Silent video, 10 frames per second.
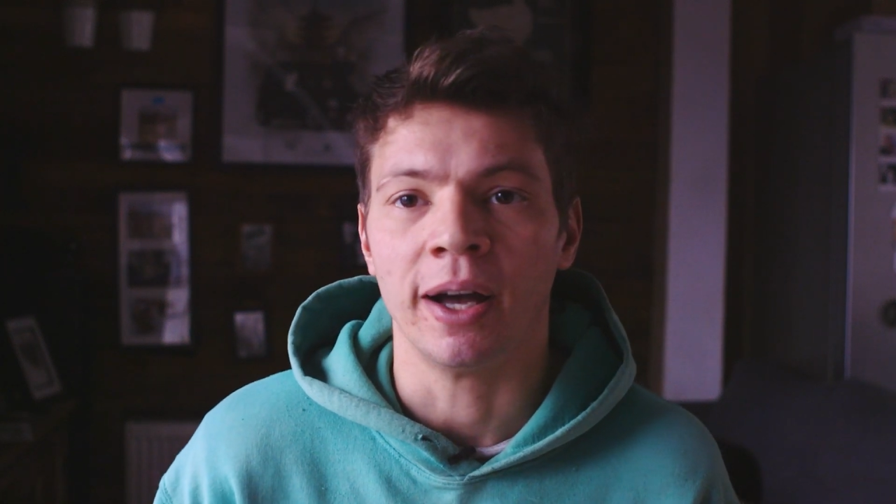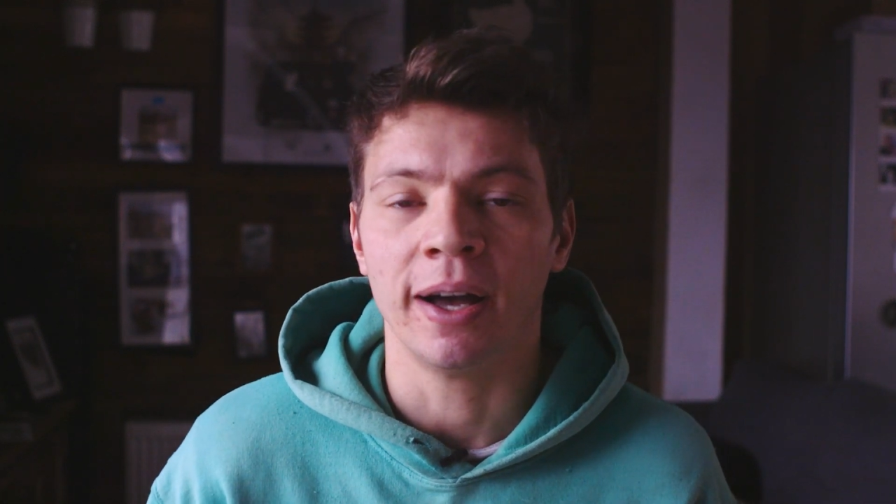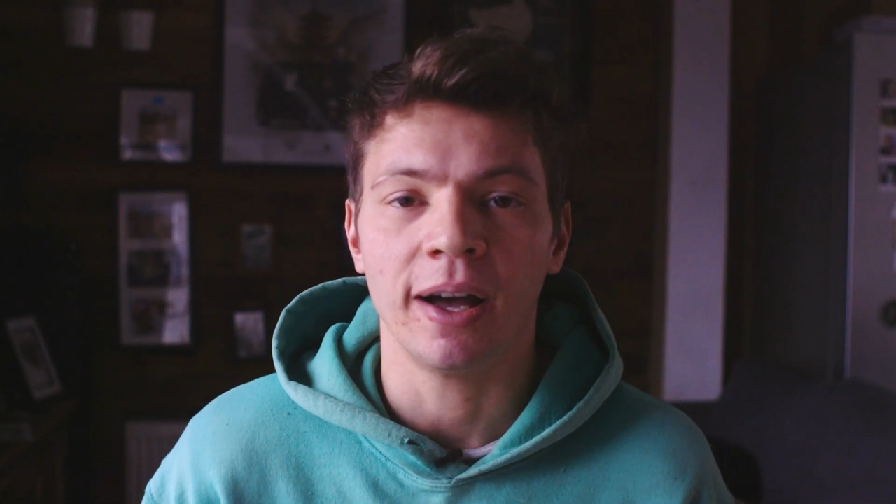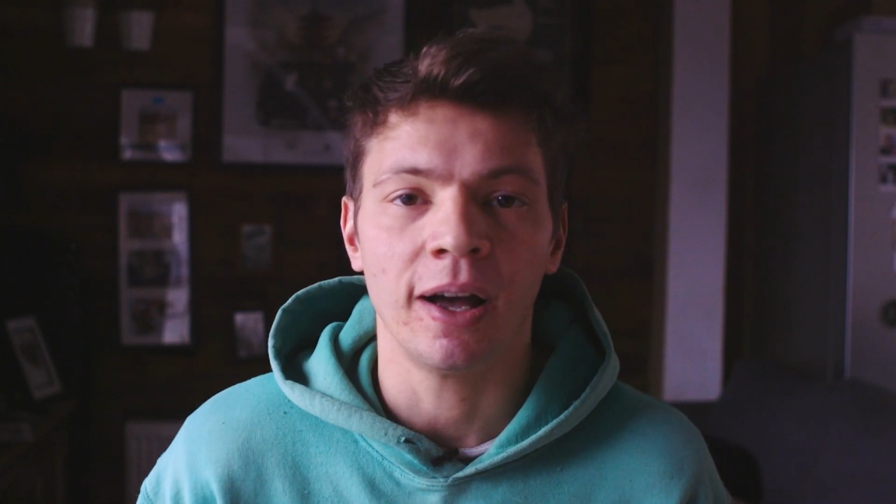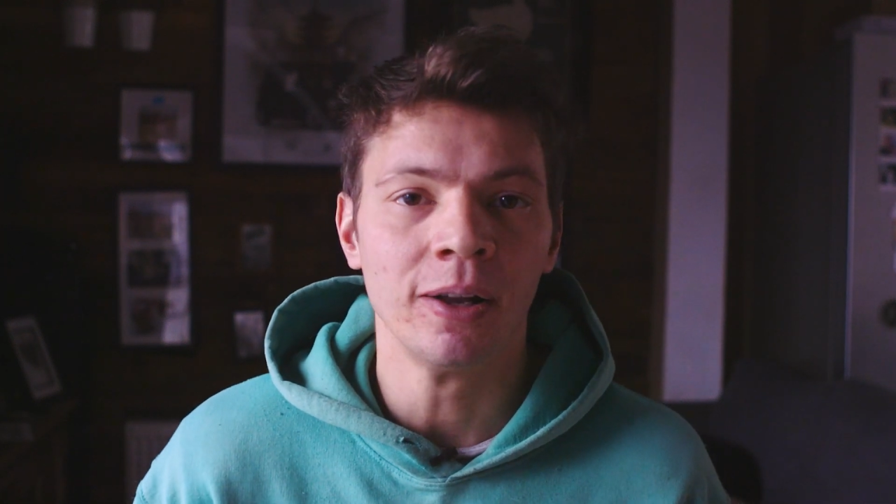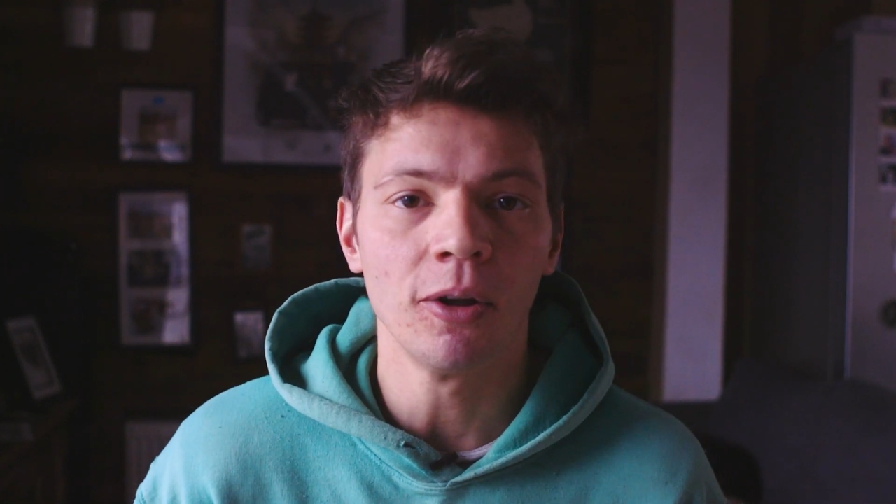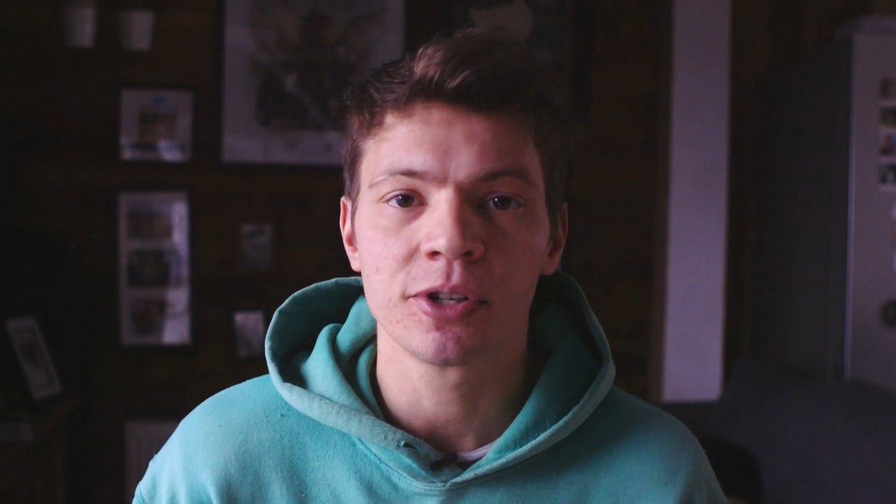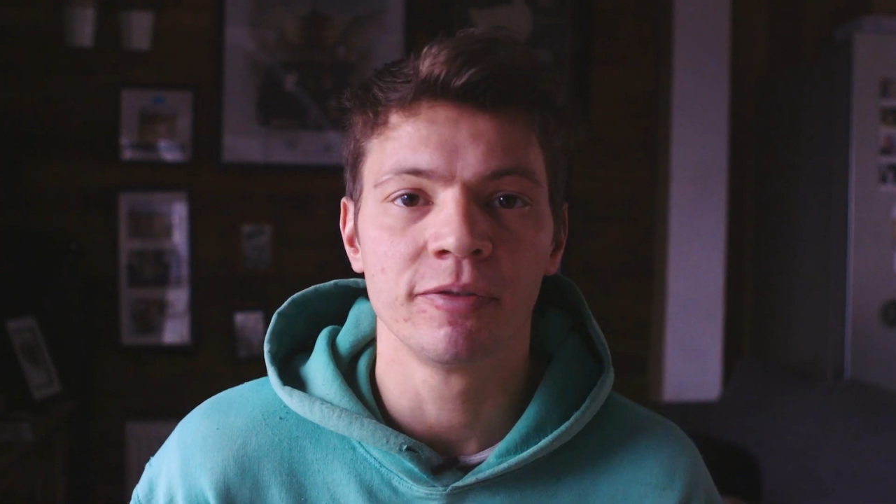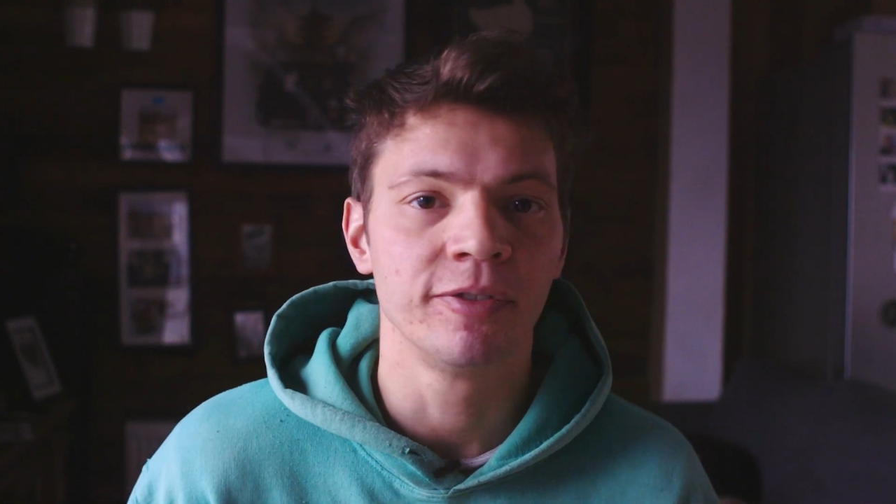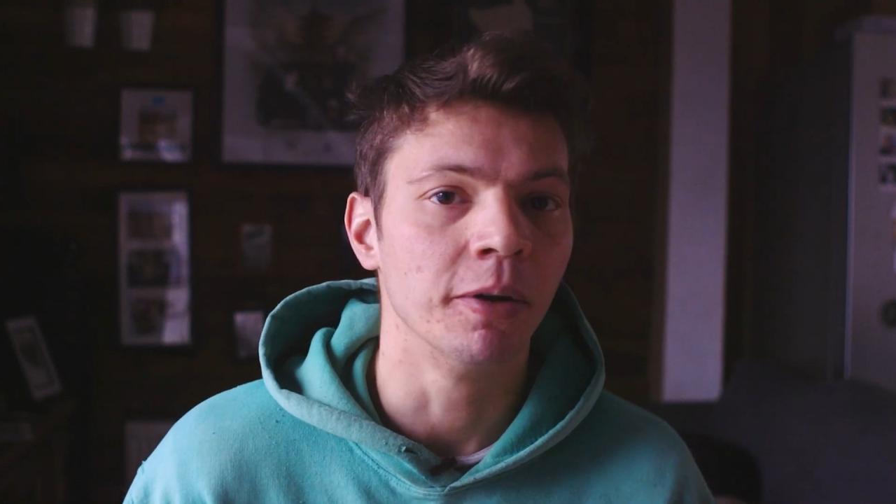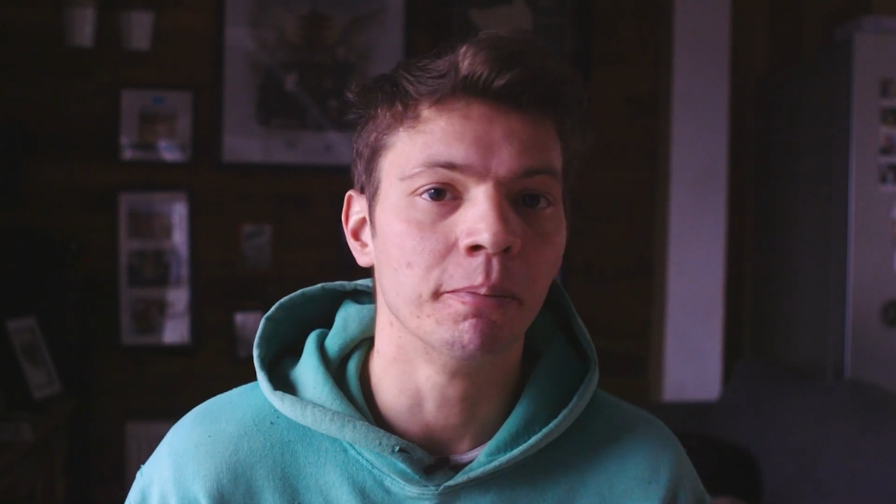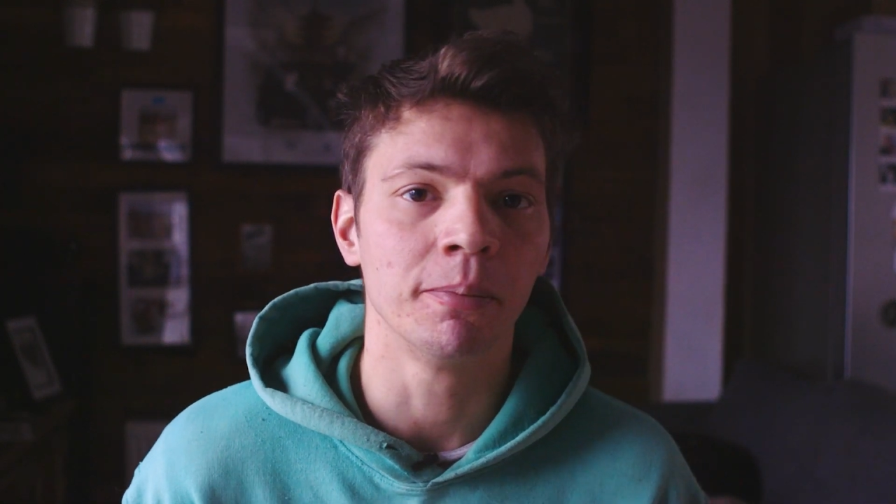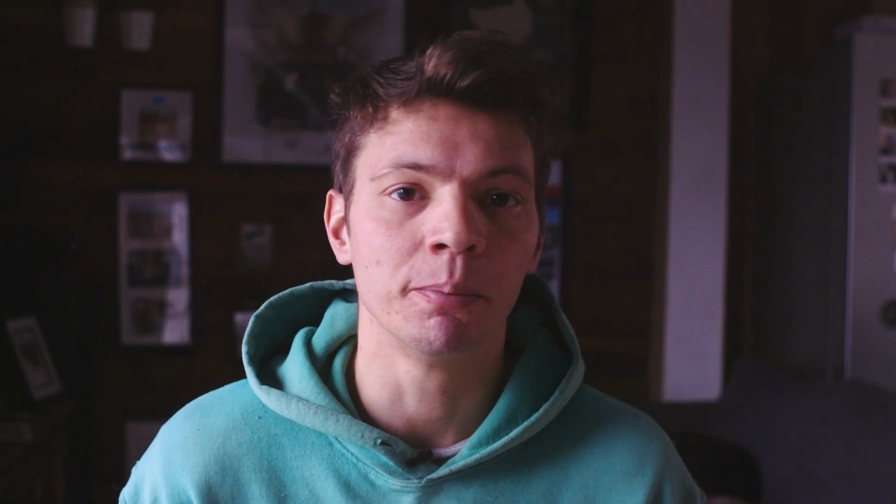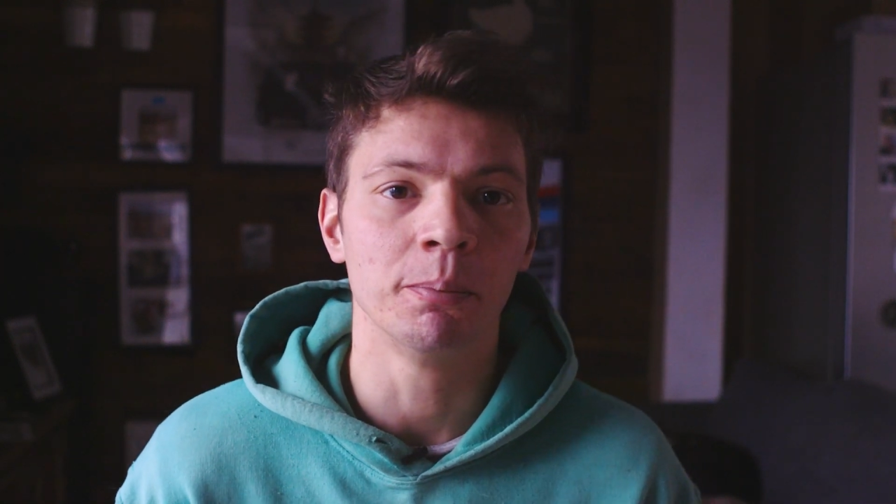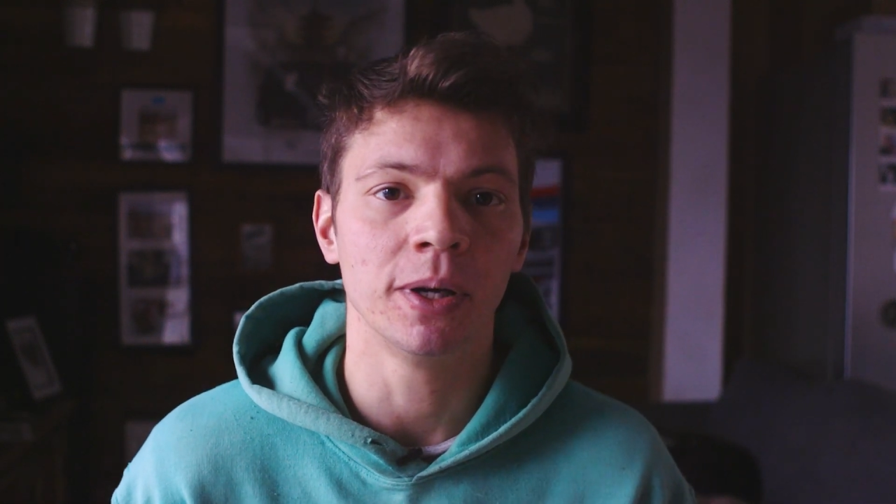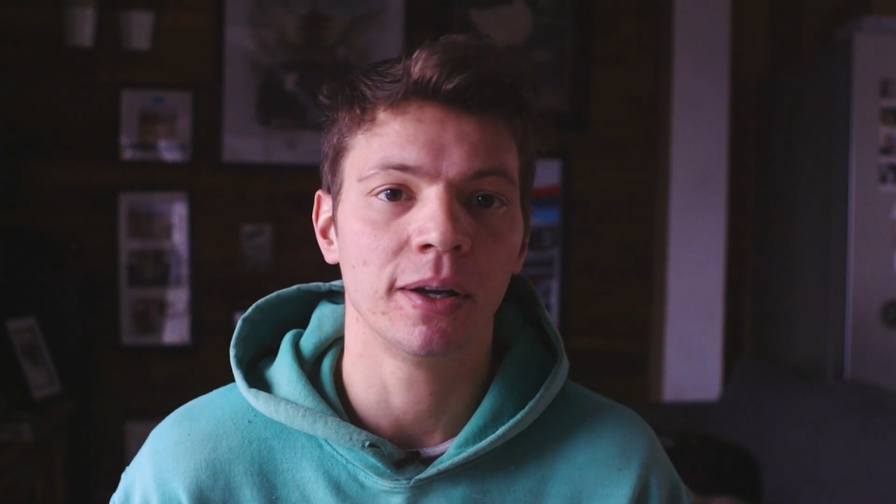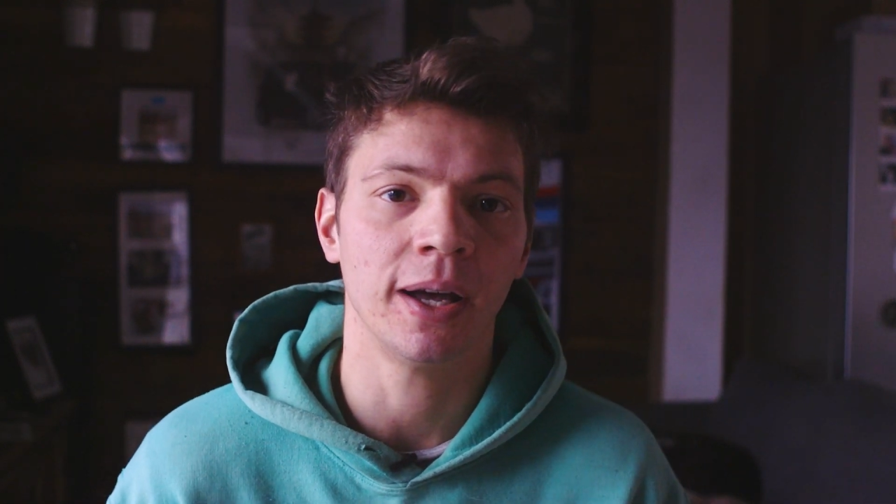a lot of them